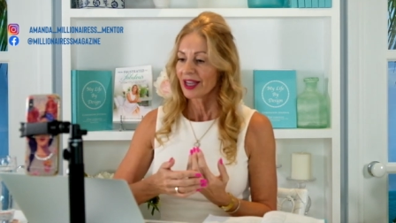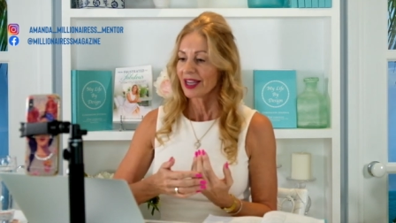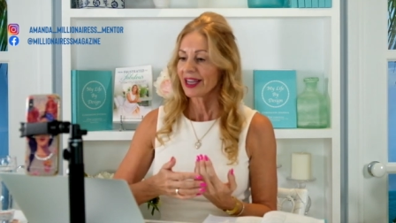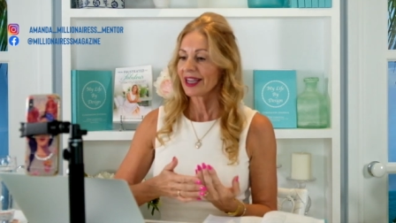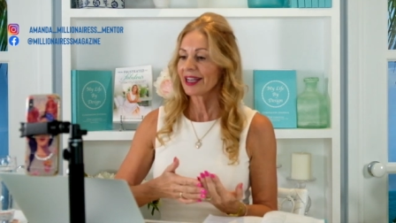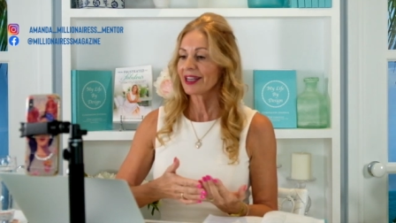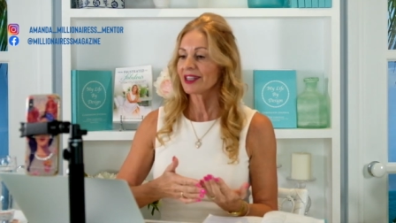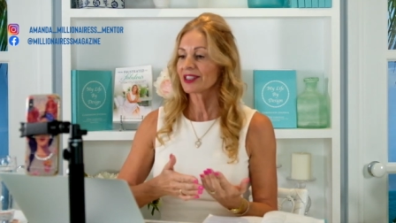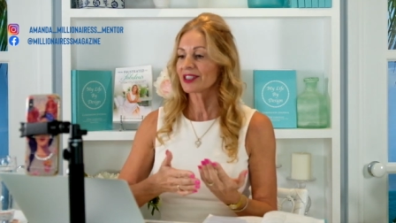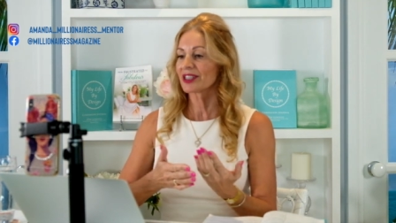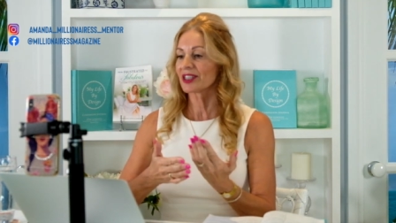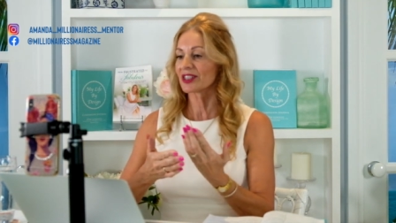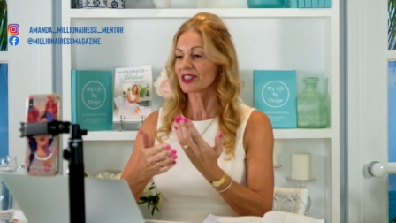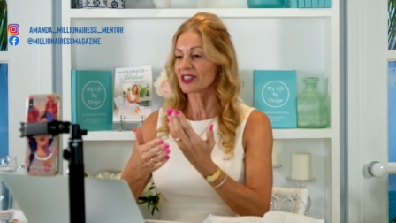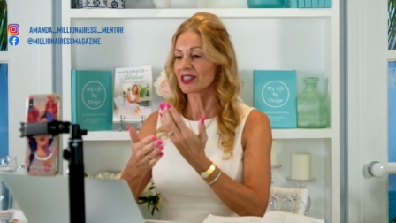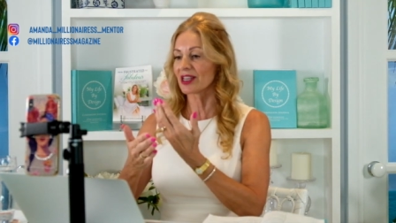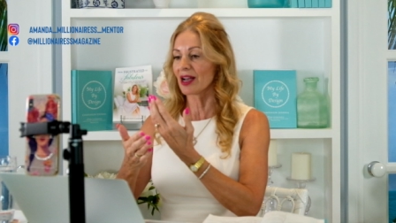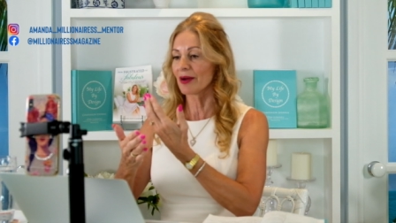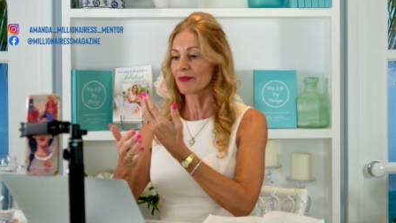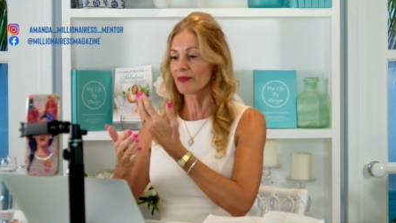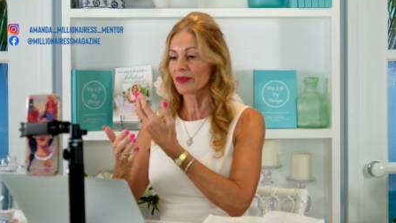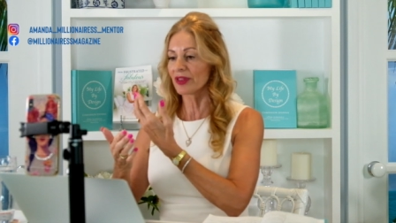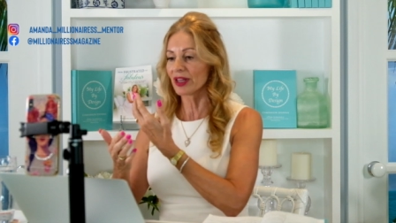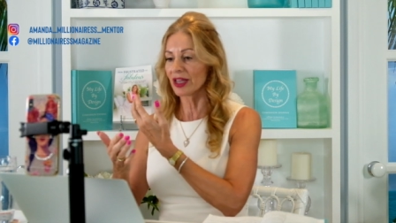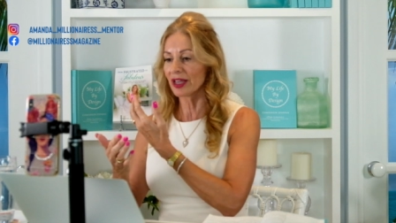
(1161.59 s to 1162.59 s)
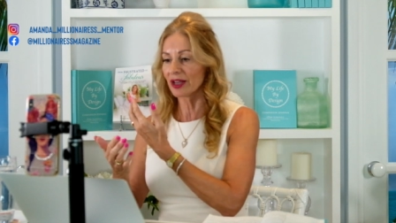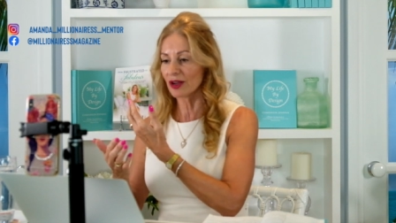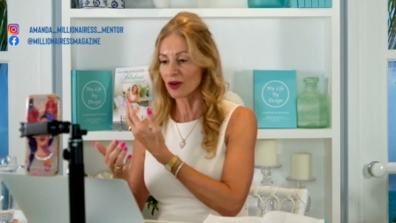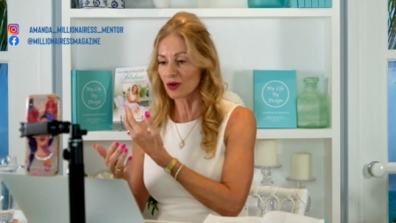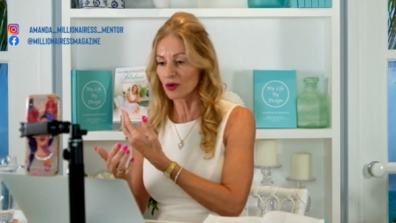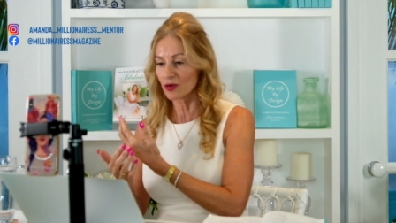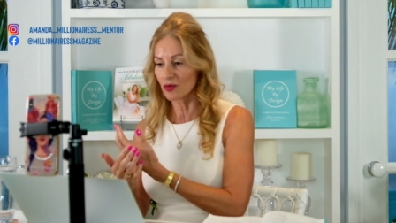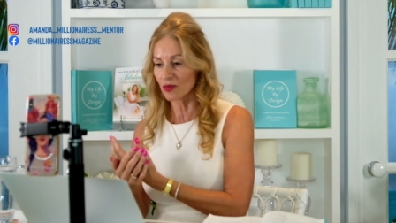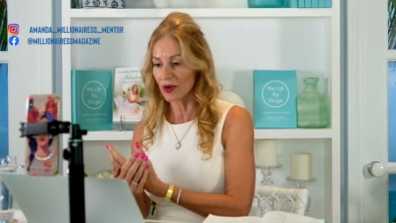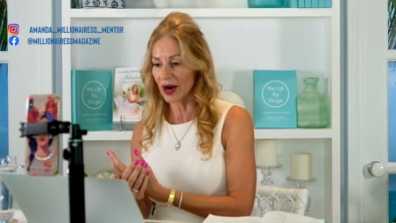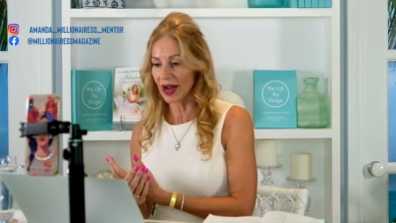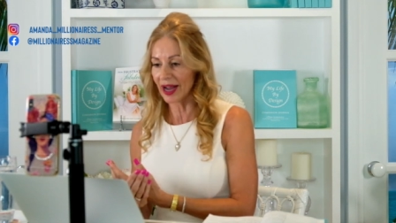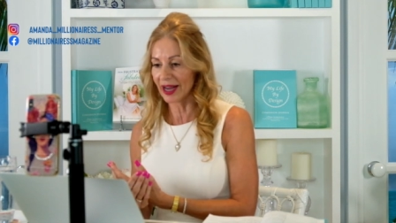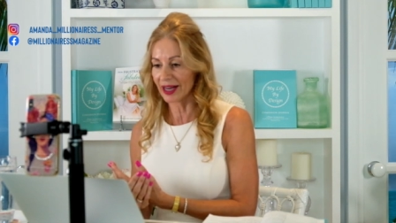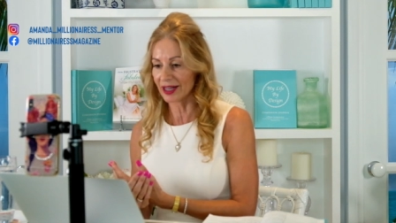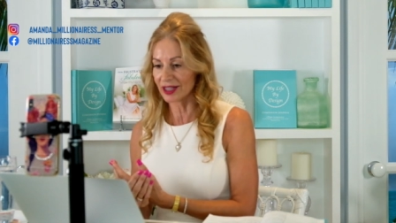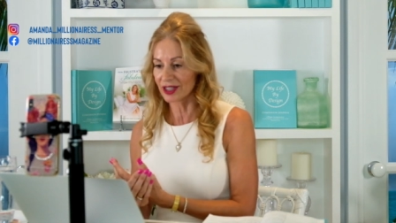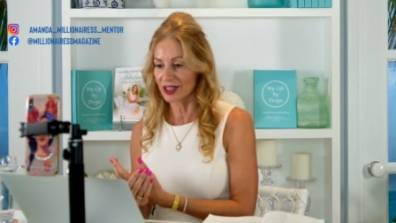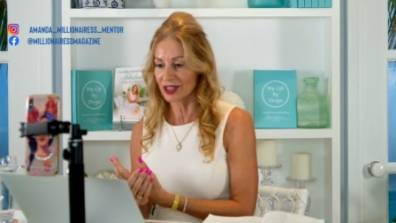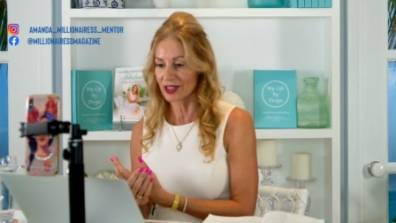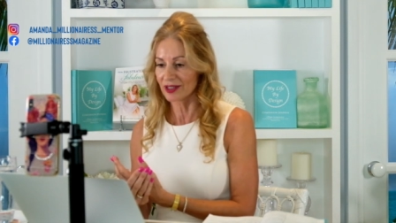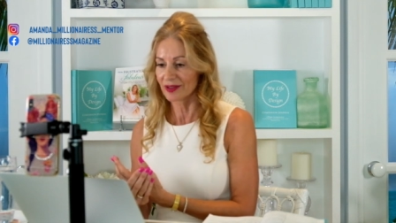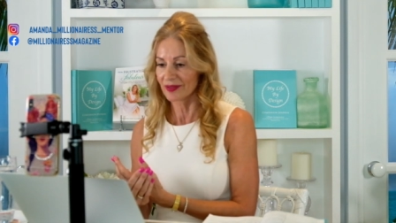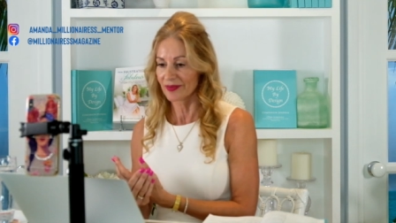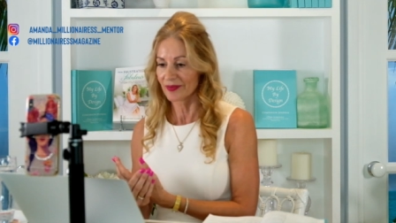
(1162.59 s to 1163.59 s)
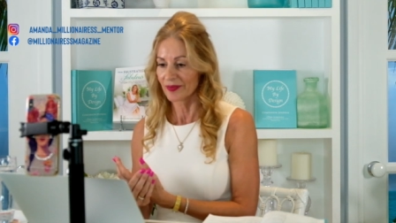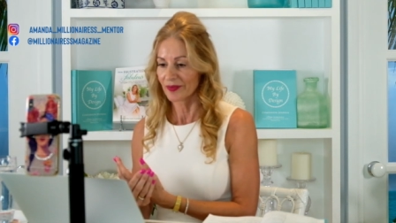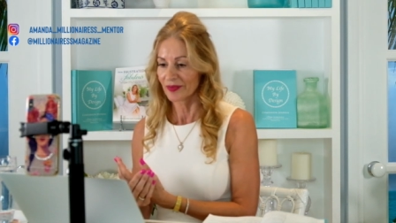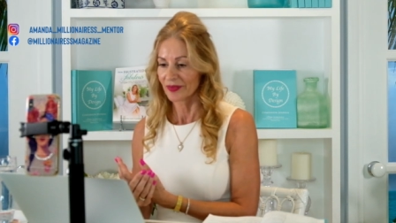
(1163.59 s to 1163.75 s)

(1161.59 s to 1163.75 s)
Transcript: into something great.